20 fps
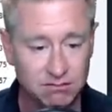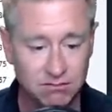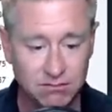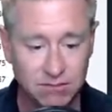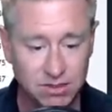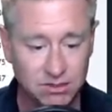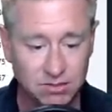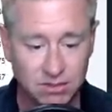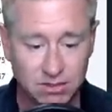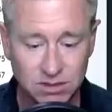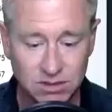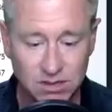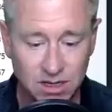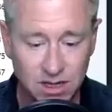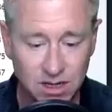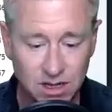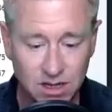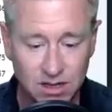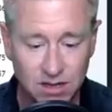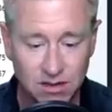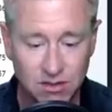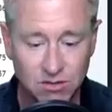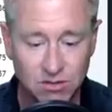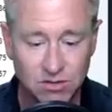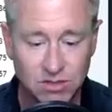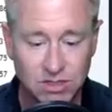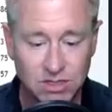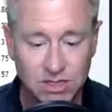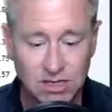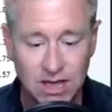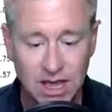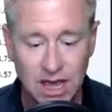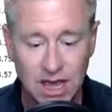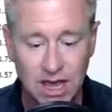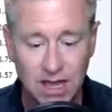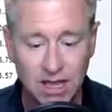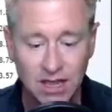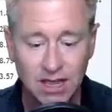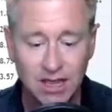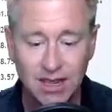This was uh, this was
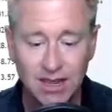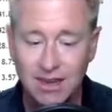today.